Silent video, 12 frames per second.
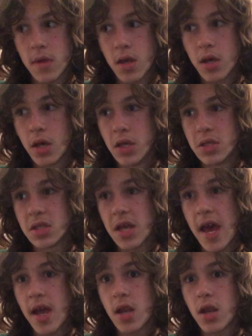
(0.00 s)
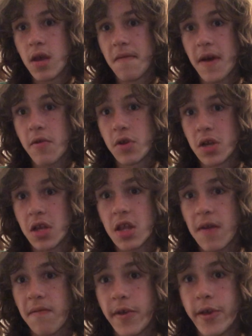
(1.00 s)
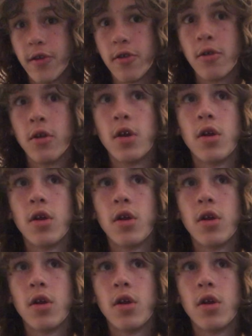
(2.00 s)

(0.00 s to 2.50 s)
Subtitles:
Because if I were to get that figure,